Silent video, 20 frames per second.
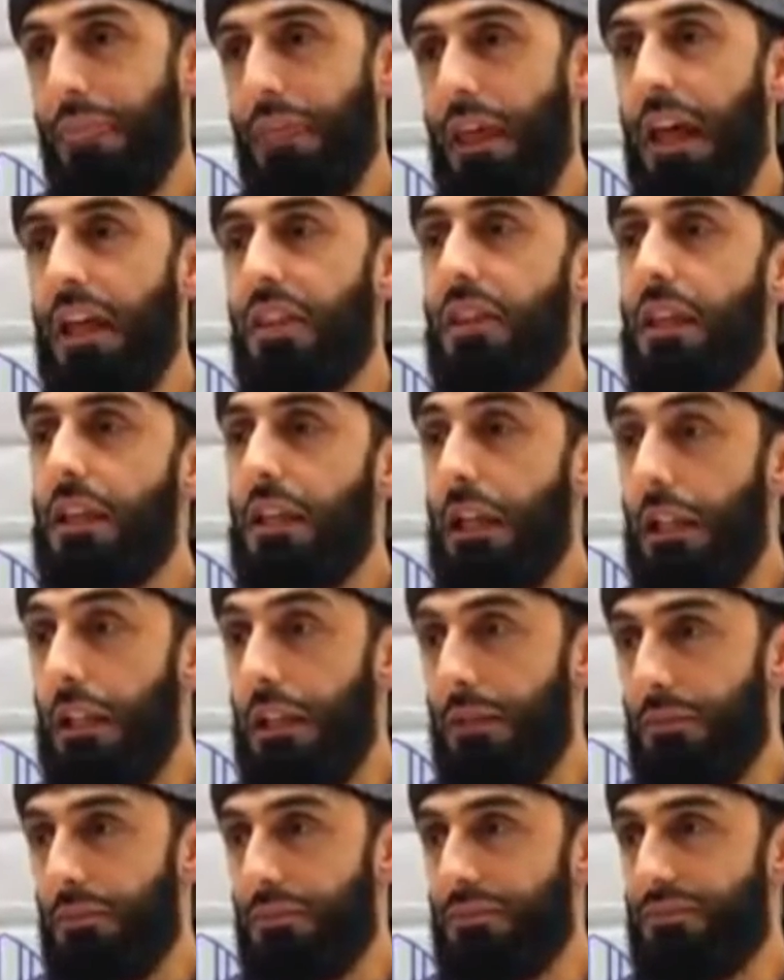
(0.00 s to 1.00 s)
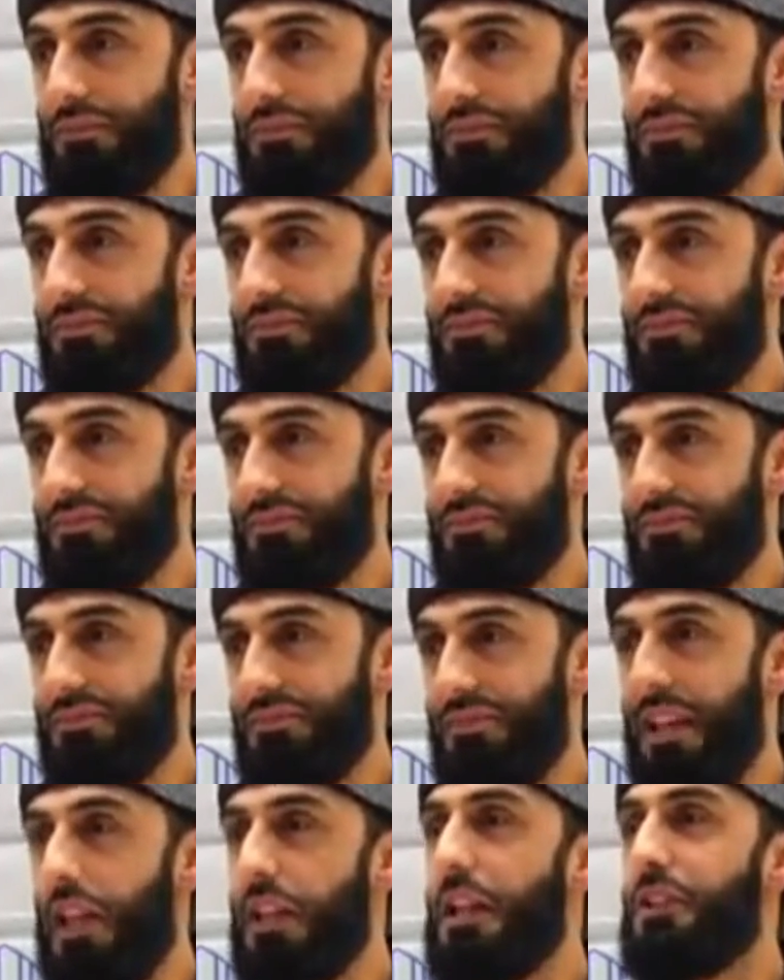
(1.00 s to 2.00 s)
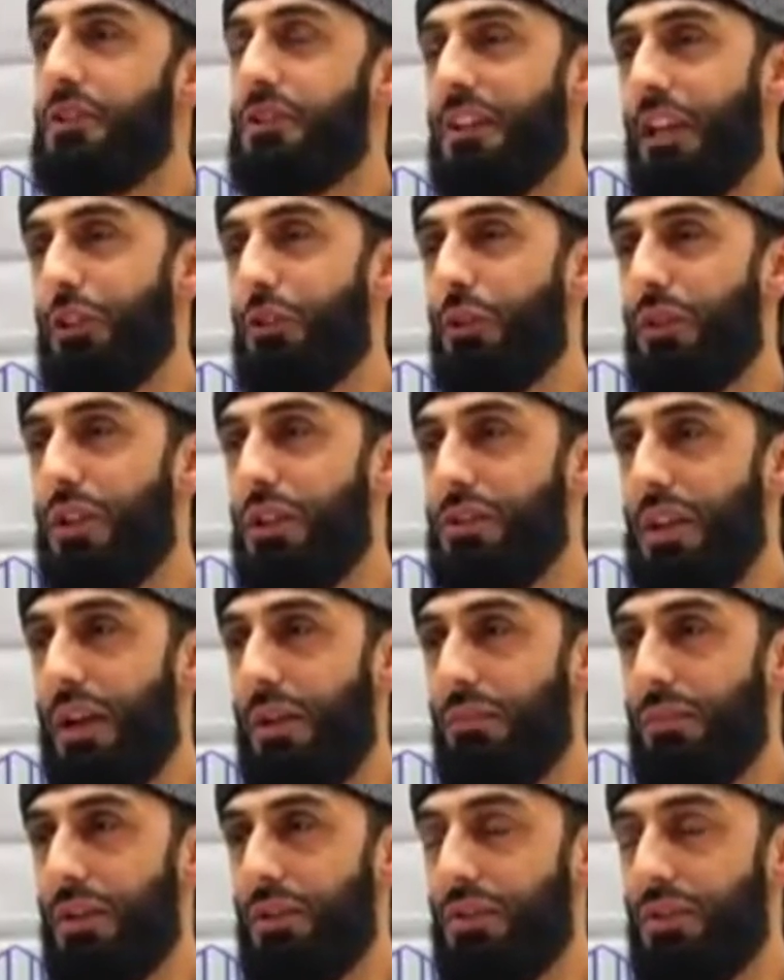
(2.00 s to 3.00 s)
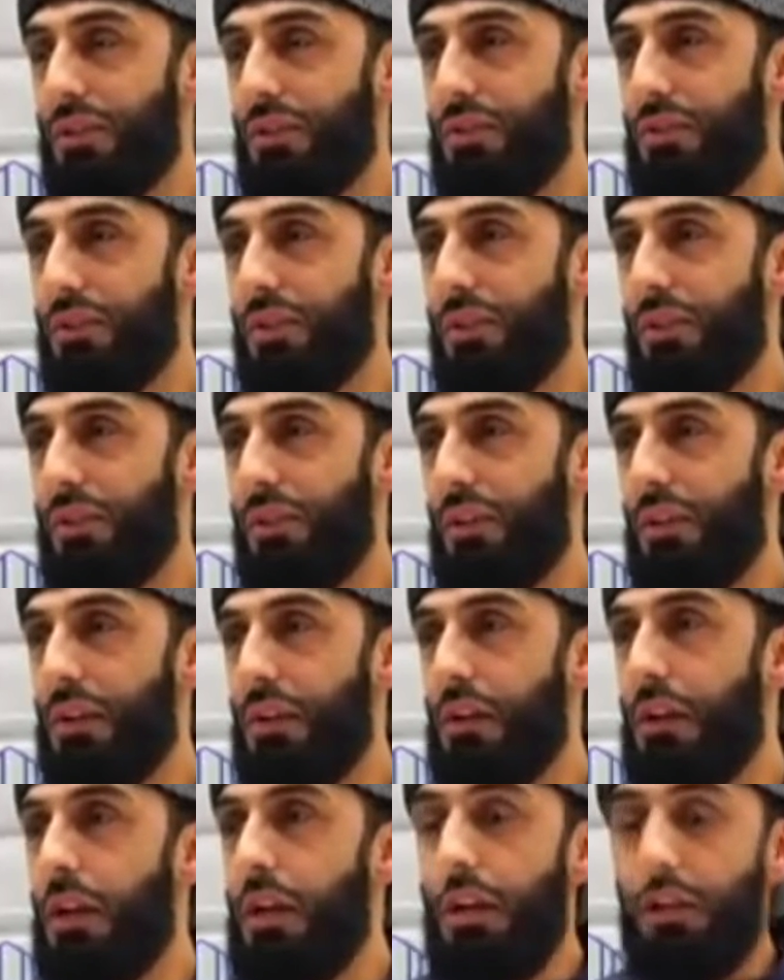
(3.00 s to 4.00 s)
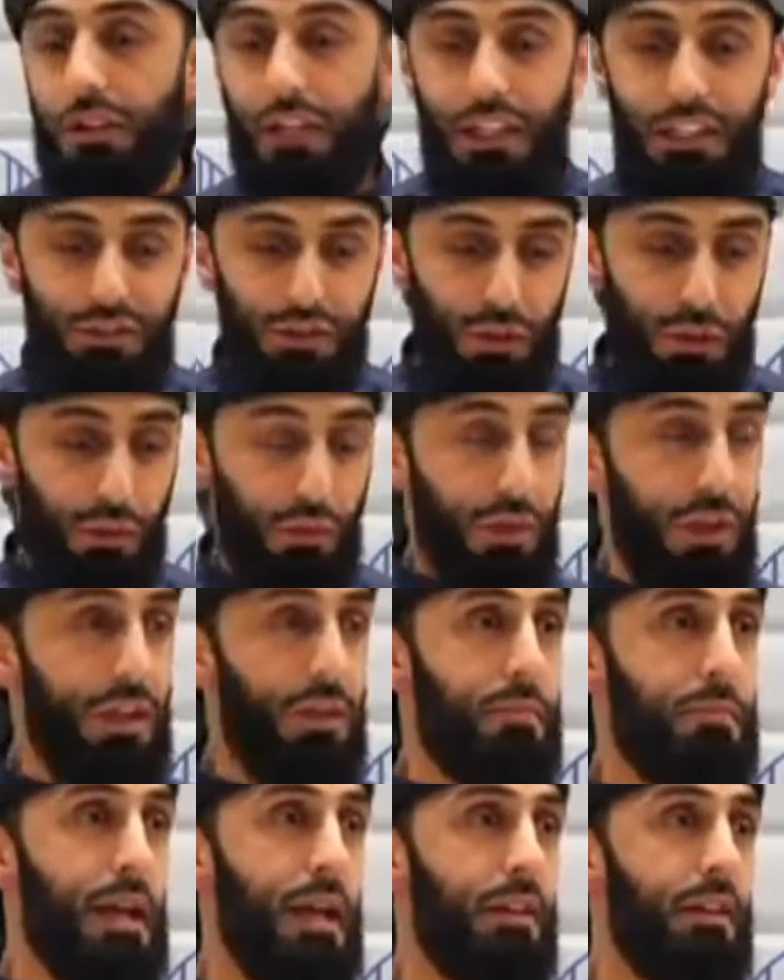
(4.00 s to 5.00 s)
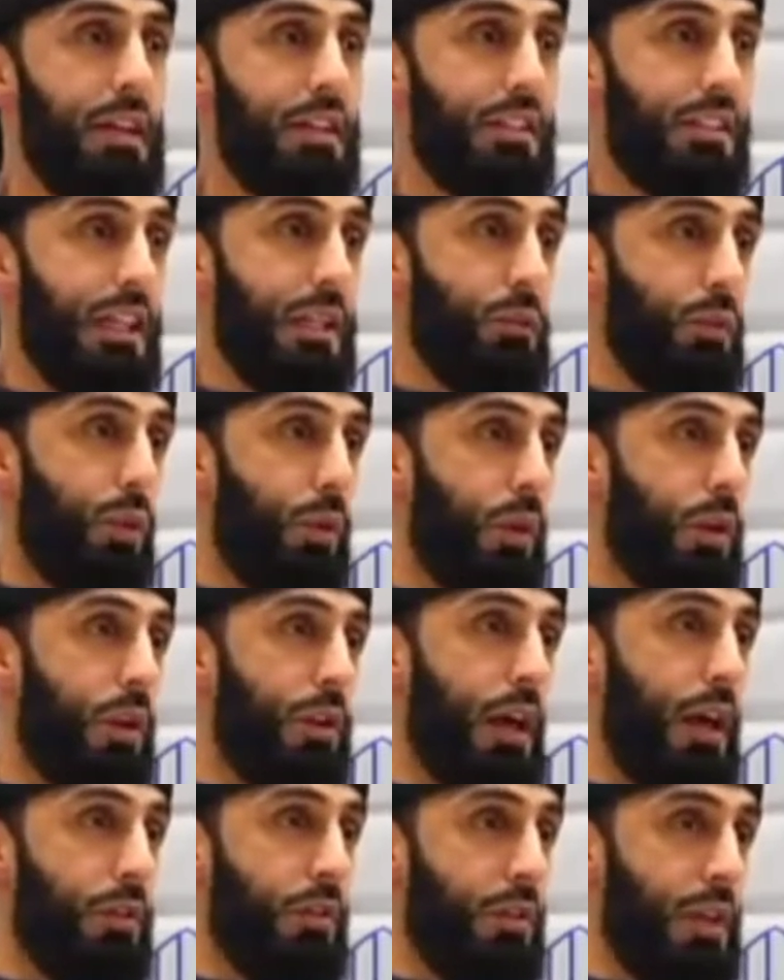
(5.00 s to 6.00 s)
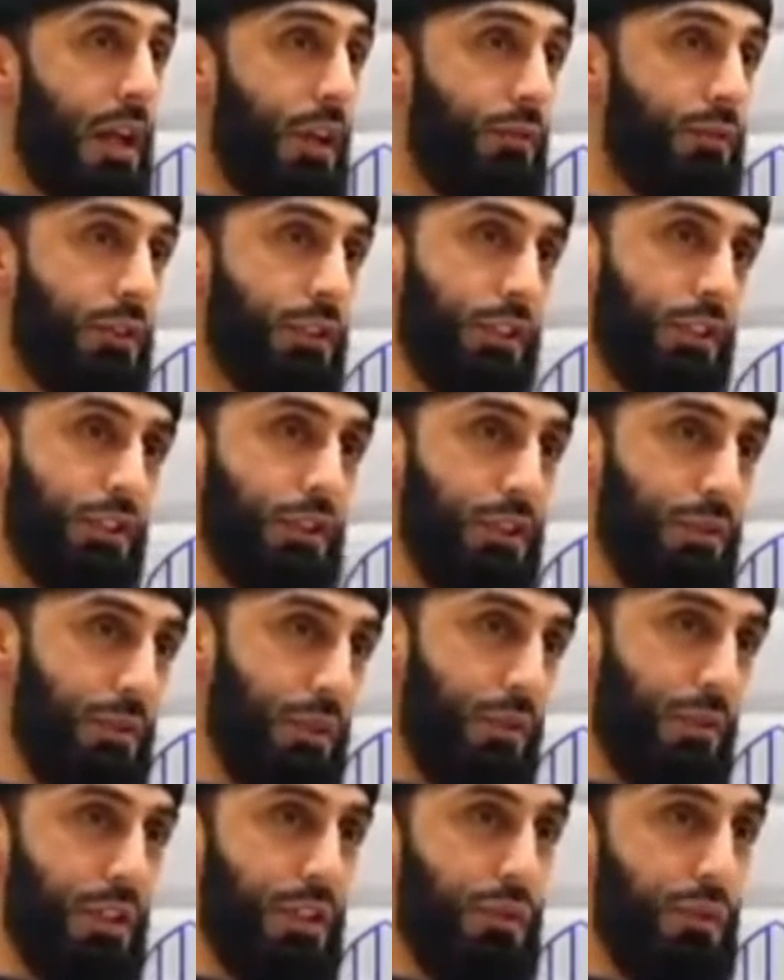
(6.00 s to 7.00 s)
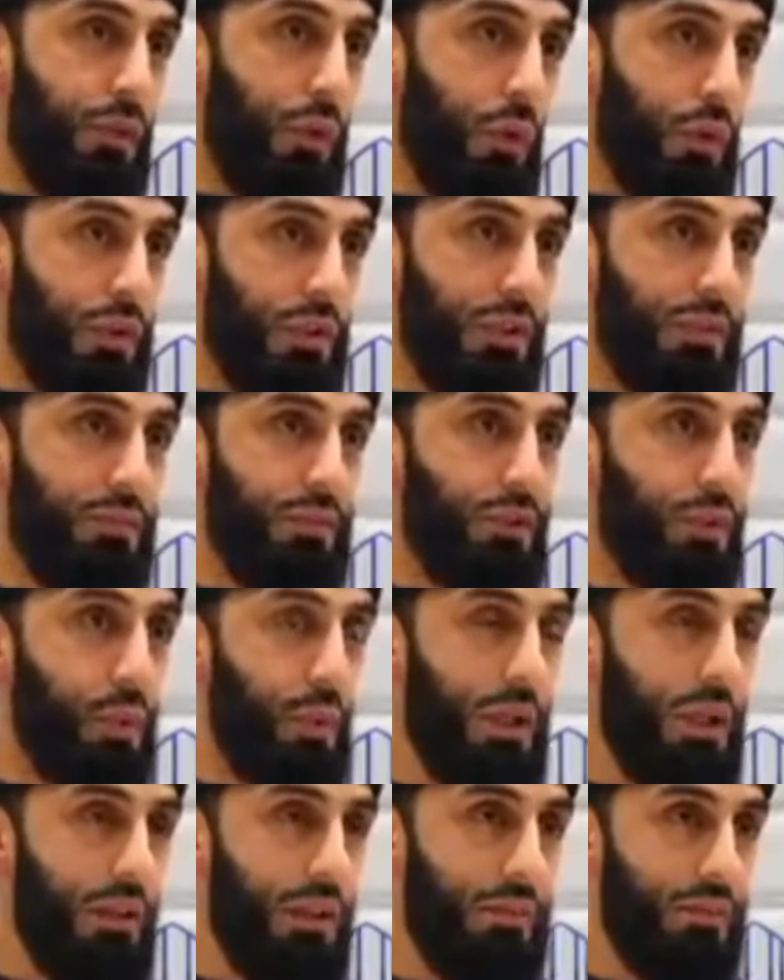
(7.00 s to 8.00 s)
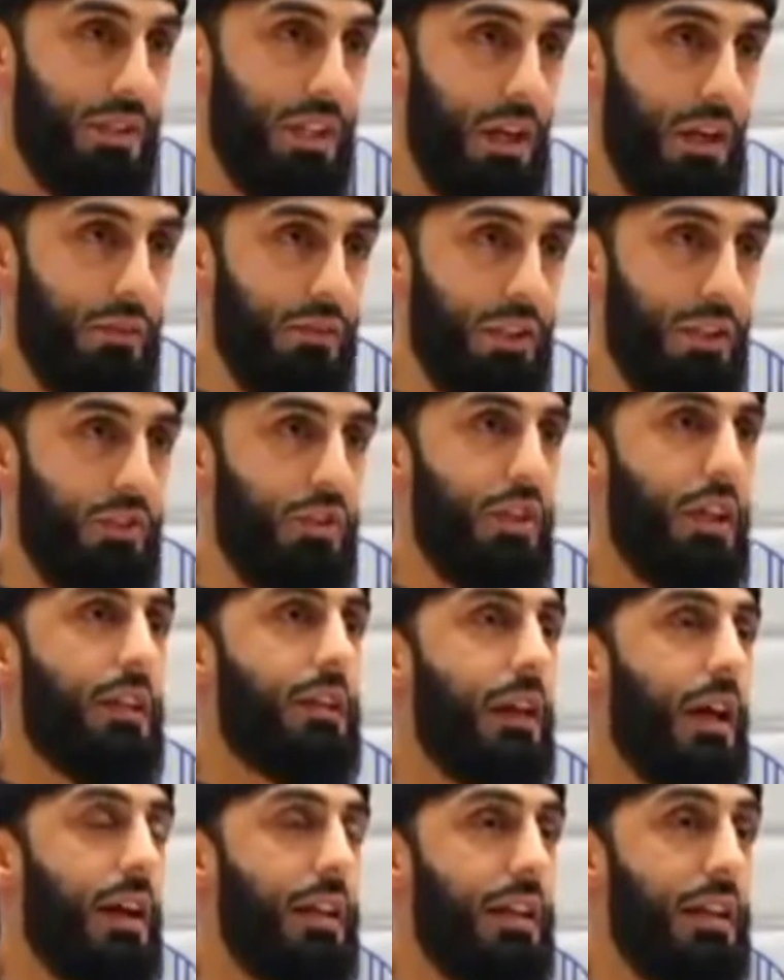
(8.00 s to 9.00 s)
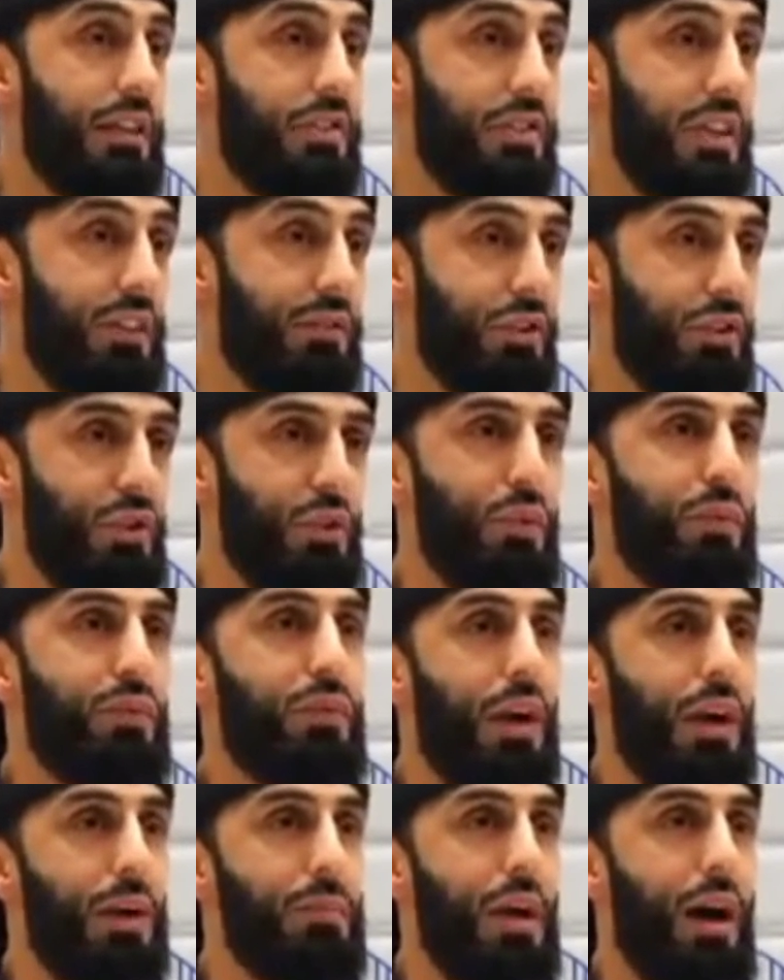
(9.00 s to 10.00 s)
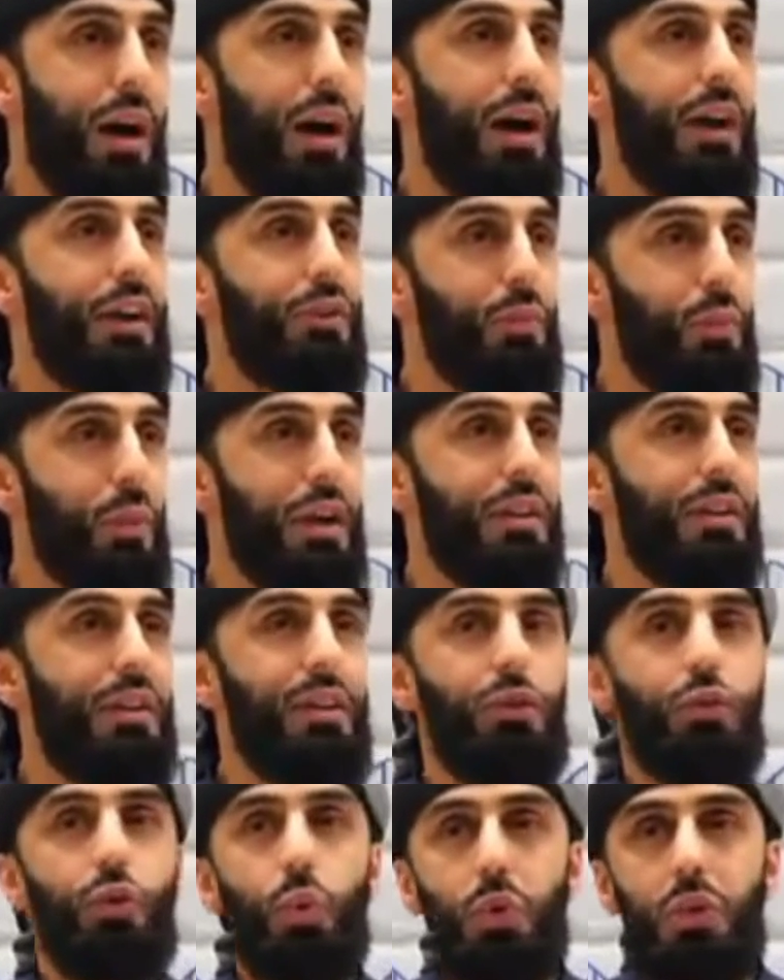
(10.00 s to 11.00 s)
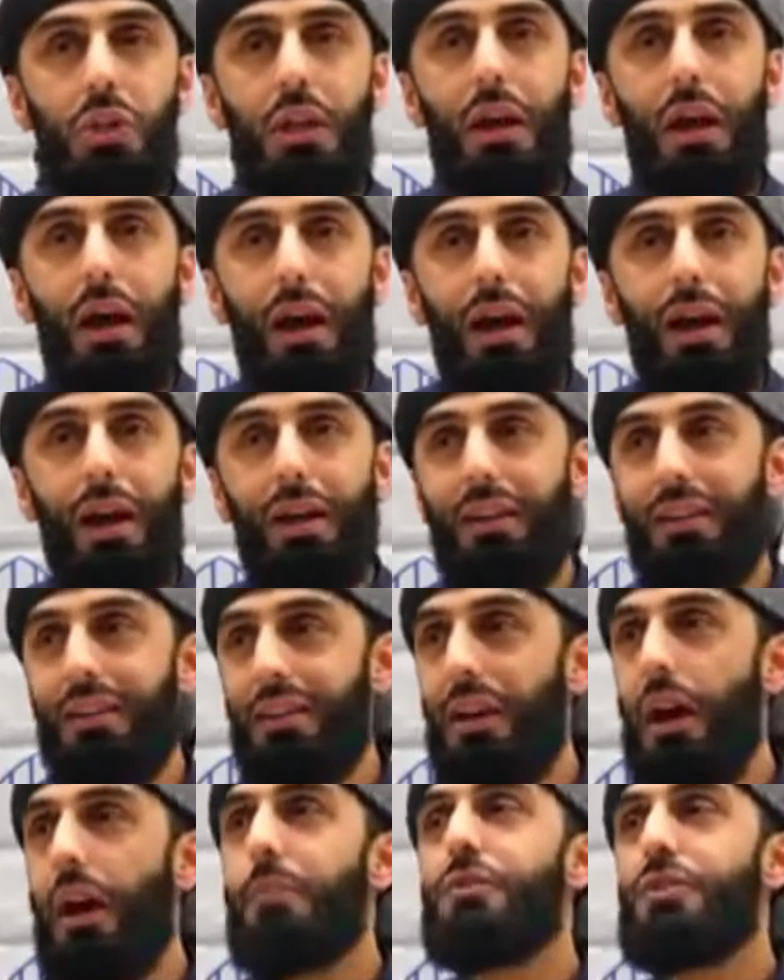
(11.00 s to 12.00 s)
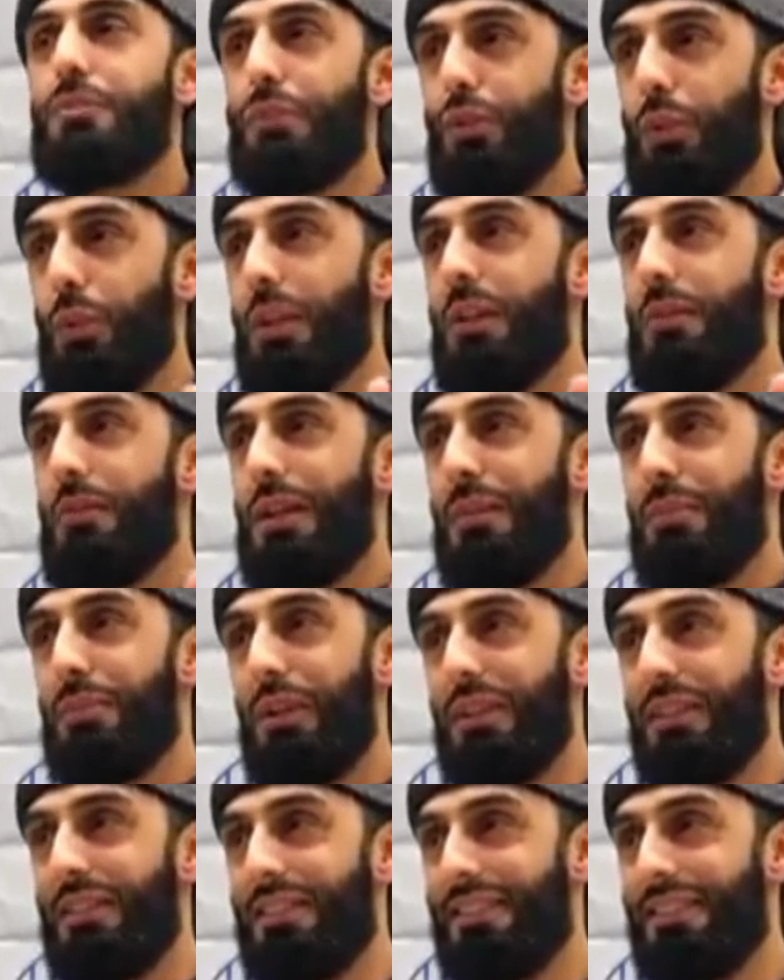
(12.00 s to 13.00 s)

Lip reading: and they kill him. And that's the end of his ambitions. These 3 men, they sit with one another now to distribute this fortune between themselves. And shaitan, he's never too far behind when dunya comes between people.